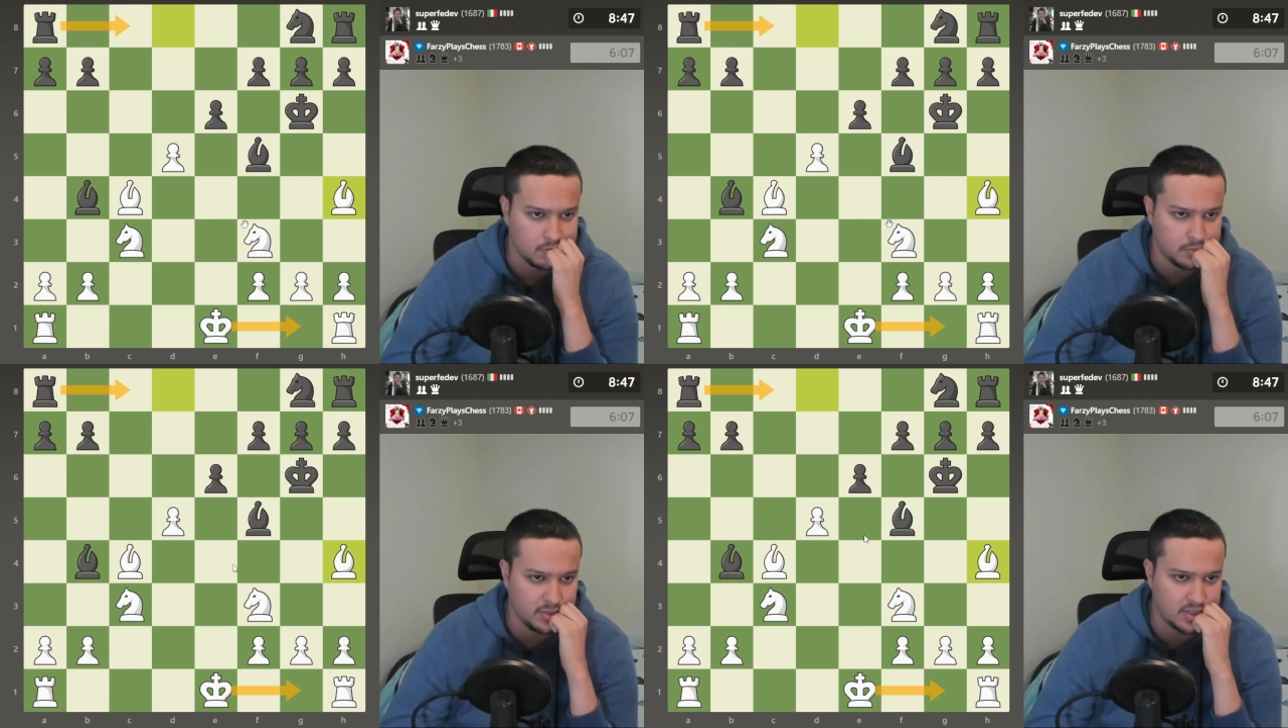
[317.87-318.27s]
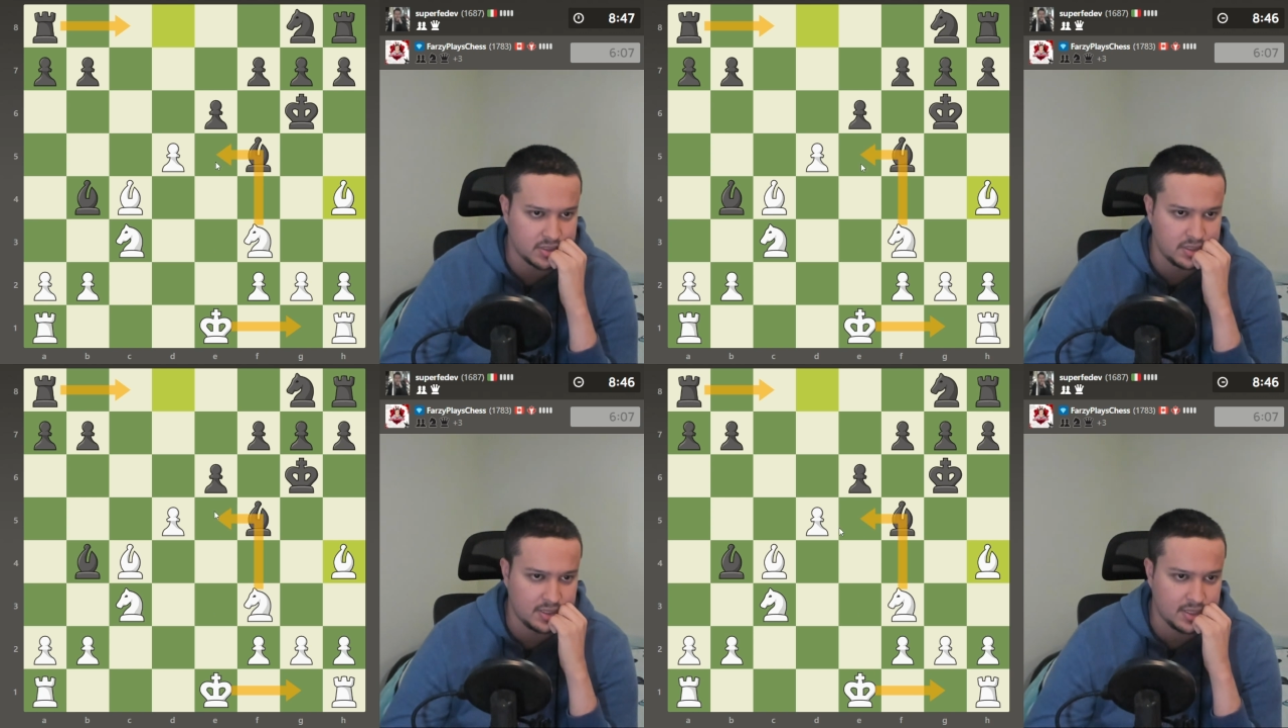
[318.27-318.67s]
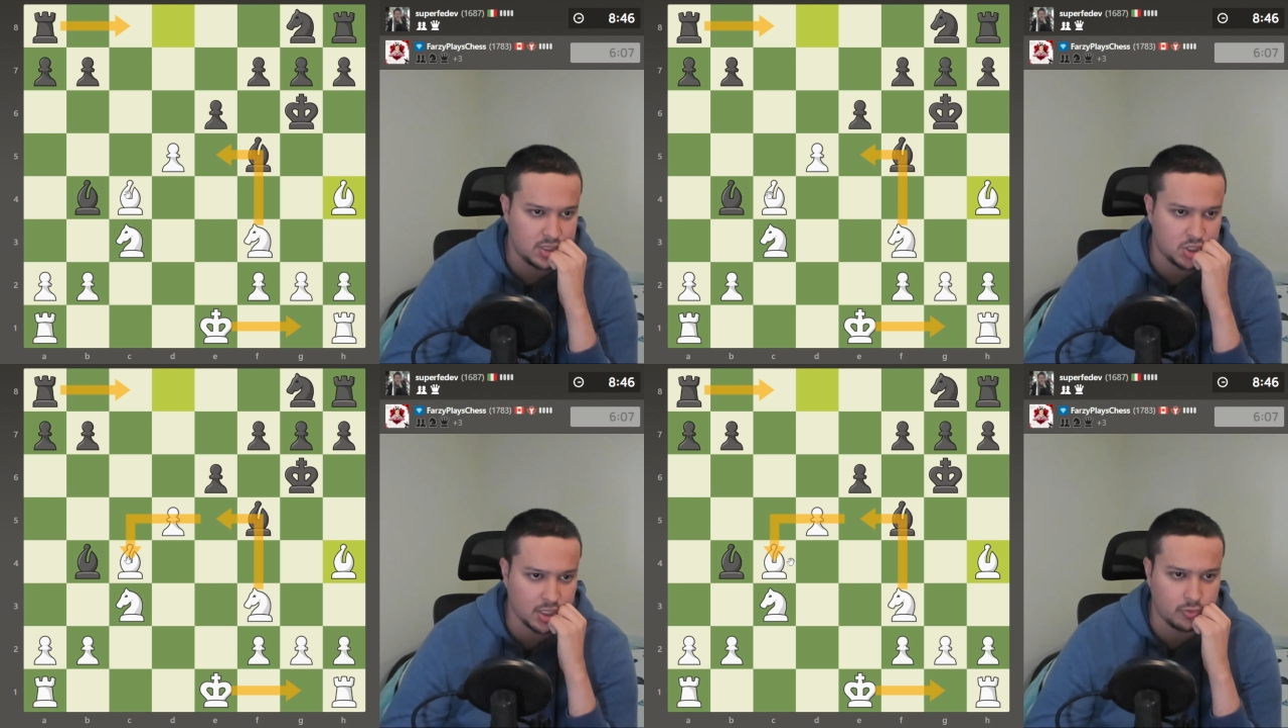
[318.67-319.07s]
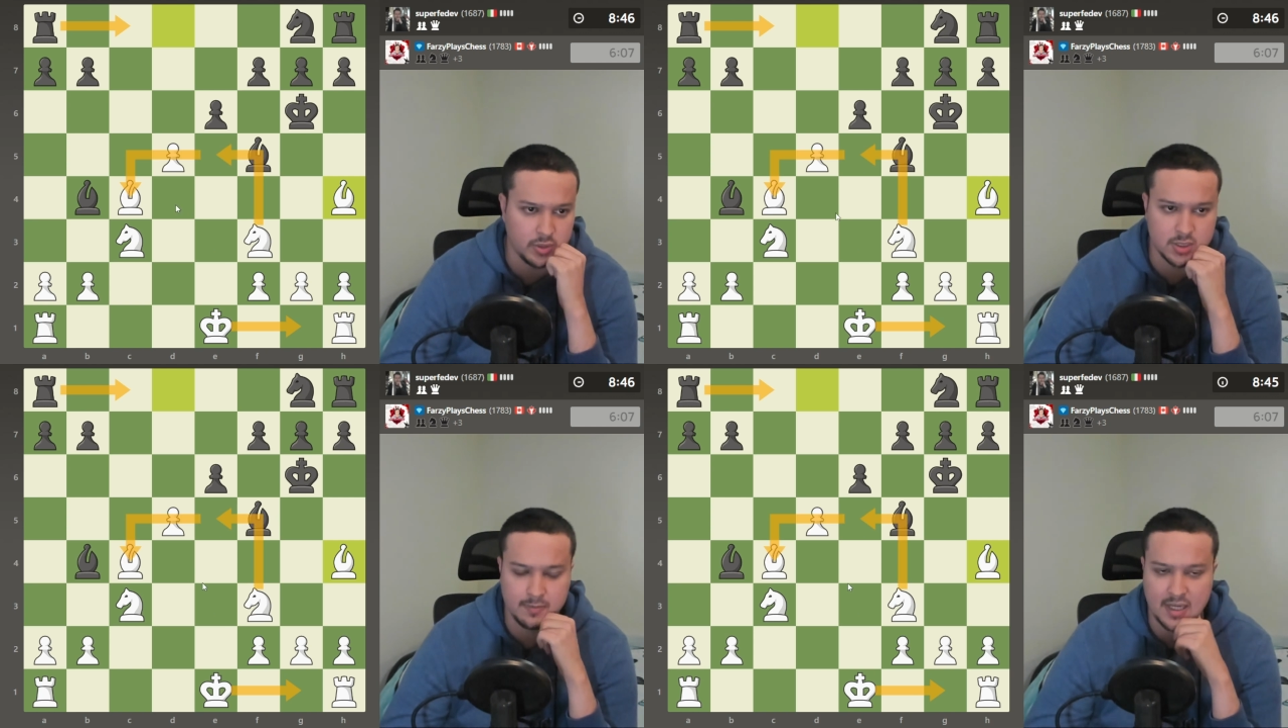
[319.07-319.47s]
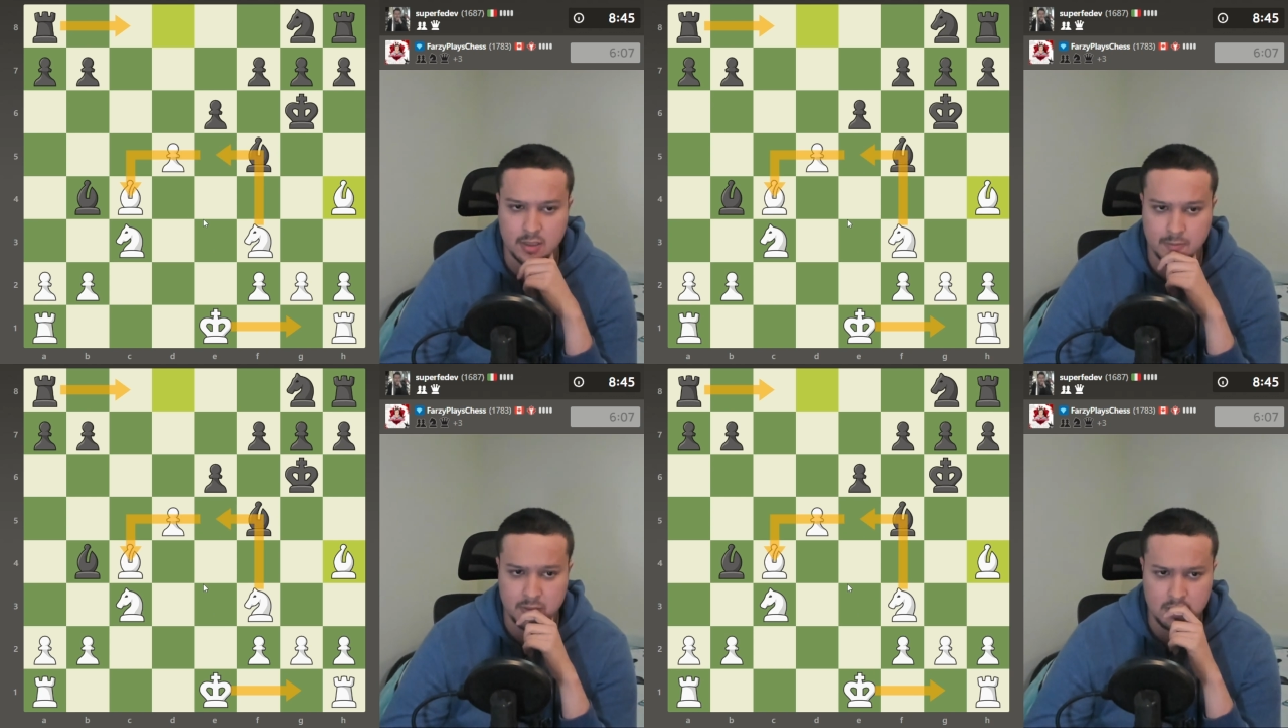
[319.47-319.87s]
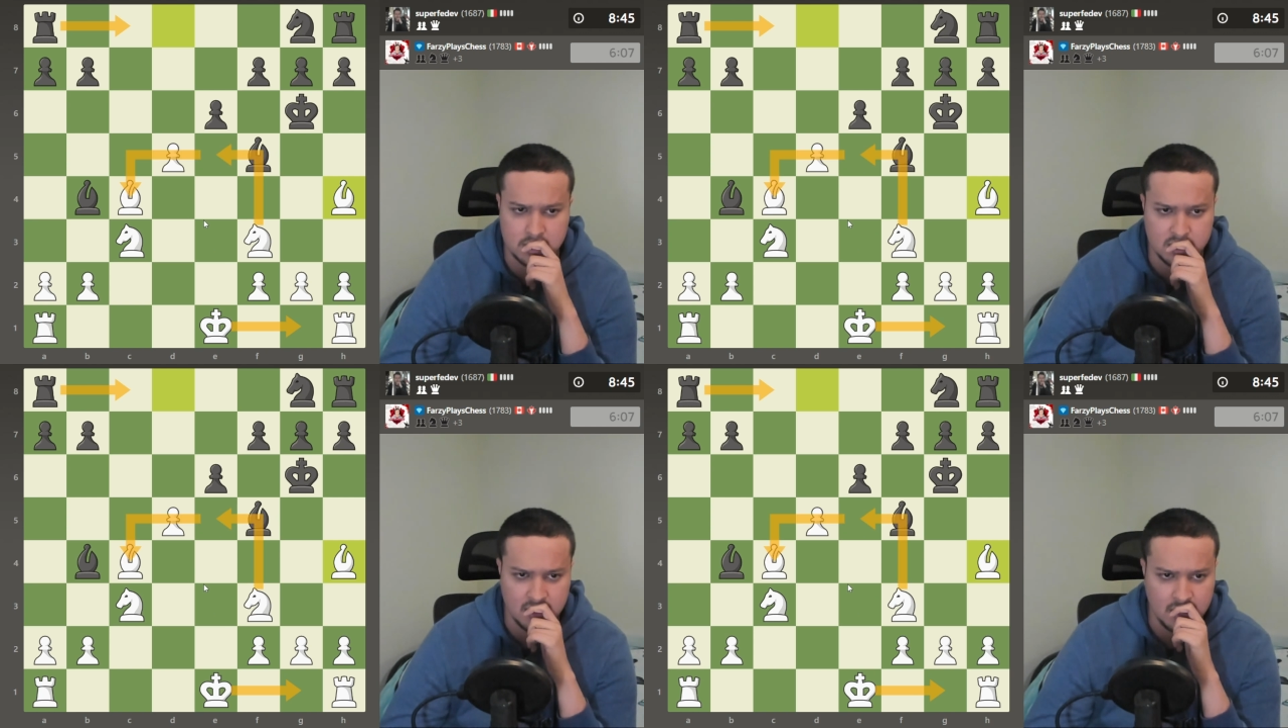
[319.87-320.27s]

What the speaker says: Because knight check wins back the piece.